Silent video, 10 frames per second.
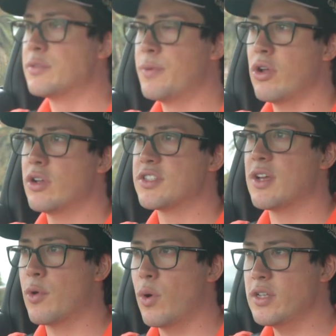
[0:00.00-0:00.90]
To be honest,
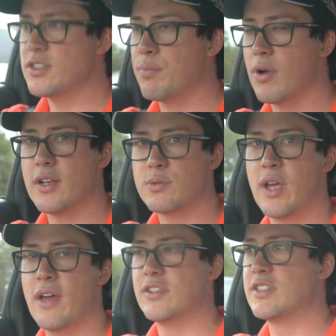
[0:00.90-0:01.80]
I'm quite surprised
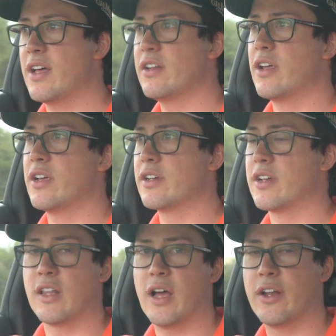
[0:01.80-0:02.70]
we haven't done a
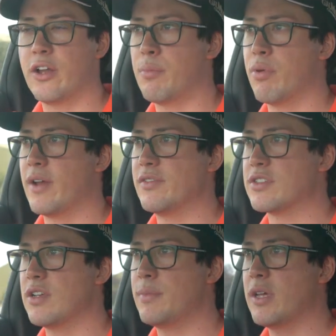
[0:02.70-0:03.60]
Gallardo
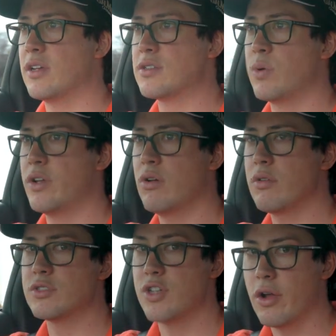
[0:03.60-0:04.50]
previously because we're not
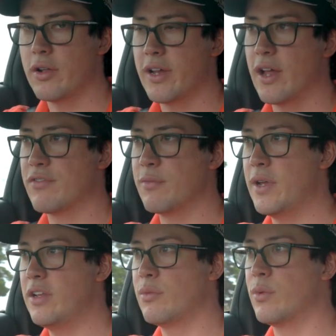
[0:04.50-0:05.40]
totally
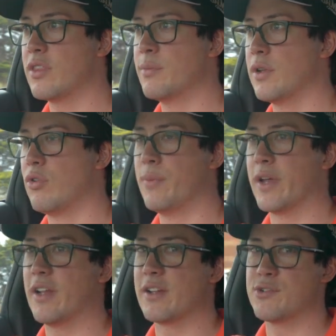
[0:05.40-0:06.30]
unfamiliar with them at
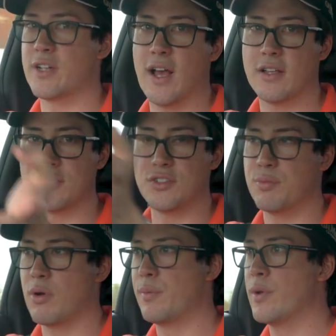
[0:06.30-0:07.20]
Lorbek Luxury Cars, as you
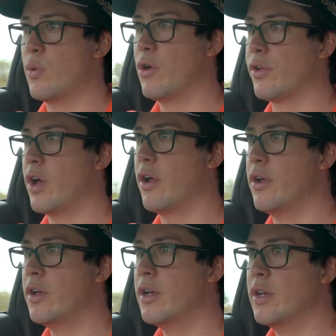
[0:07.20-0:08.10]
probably well know.